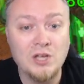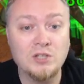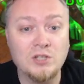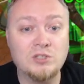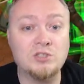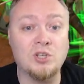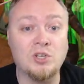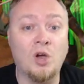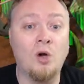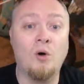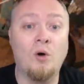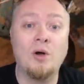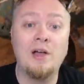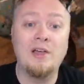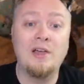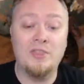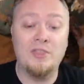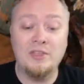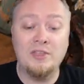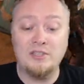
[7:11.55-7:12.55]
So
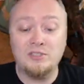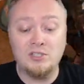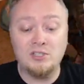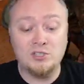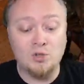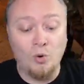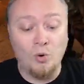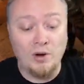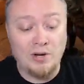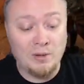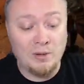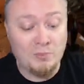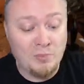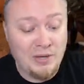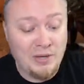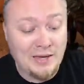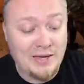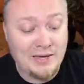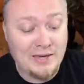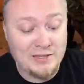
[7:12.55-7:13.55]
this is going to
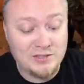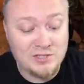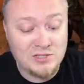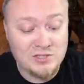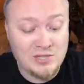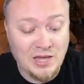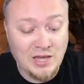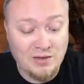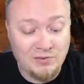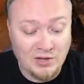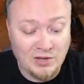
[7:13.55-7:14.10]
be his saving